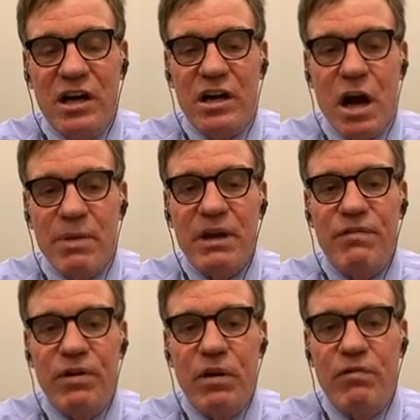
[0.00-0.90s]
coming
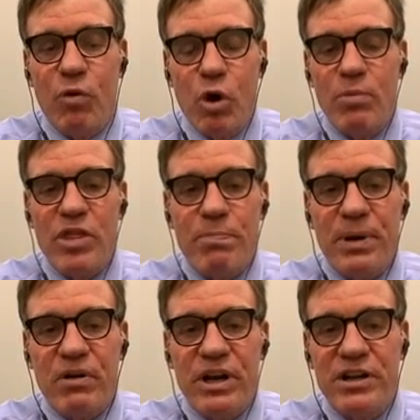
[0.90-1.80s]
for a 4-month
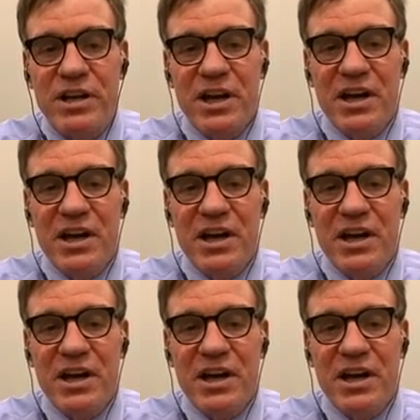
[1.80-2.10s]
period